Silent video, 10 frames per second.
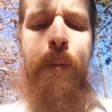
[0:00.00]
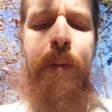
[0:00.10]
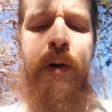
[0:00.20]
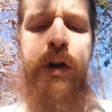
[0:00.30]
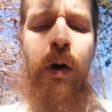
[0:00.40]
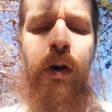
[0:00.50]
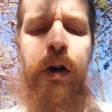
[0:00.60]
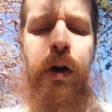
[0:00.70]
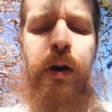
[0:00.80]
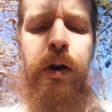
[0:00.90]
But
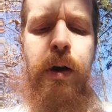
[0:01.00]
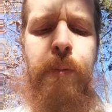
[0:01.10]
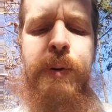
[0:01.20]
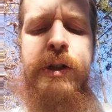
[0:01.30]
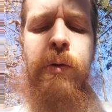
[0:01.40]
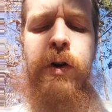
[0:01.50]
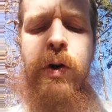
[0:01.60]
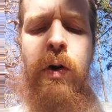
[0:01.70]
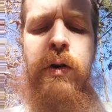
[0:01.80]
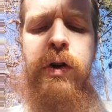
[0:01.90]
to
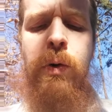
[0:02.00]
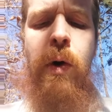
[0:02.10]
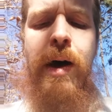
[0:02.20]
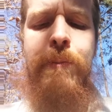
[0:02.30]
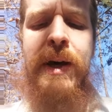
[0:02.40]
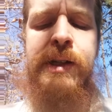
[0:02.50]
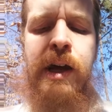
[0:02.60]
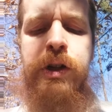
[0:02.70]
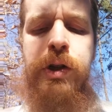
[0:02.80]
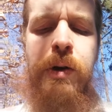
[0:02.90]
return to
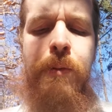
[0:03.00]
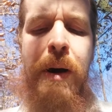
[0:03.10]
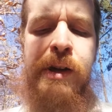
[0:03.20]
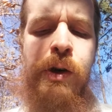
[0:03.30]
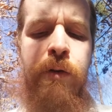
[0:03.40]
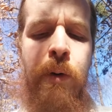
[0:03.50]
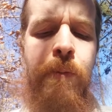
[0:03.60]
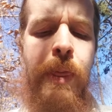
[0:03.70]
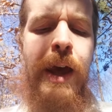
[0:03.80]
Pesach, Passover.